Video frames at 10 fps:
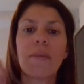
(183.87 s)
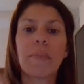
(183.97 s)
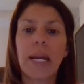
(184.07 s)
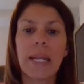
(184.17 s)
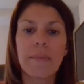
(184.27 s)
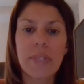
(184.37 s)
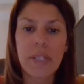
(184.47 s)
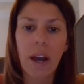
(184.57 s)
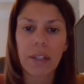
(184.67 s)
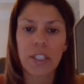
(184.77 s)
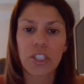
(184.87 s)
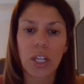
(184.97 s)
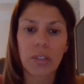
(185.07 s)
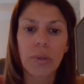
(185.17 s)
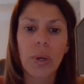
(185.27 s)
And my name is Yali
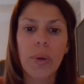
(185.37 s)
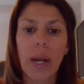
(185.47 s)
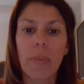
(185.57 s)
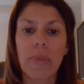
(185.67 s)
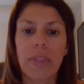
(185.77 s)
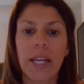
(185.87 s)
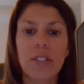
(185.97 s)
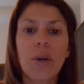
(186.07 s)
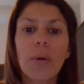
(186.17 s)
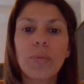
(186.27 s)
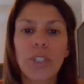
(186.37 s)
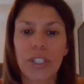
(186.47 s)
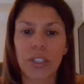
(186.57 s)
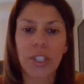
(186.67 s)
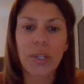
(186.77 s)
Genereux, and I'm with Next Home
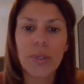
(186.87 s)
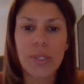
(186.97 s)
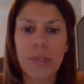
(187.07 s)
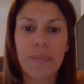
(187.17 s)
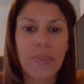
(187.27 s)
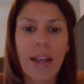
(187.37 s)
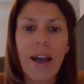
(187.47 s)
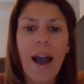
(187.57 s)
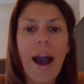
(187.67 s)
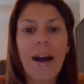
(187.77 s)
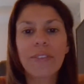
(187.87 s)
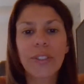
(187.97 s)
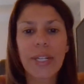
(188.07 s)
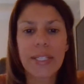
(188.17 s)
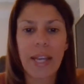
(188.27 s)
Treasure Coast. Have a
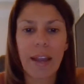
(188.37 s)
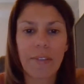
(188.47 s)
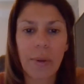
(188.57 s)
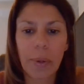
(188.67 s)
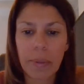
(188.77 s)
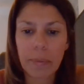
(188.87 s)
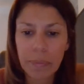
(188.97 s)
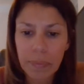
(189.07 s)
great day, everyone.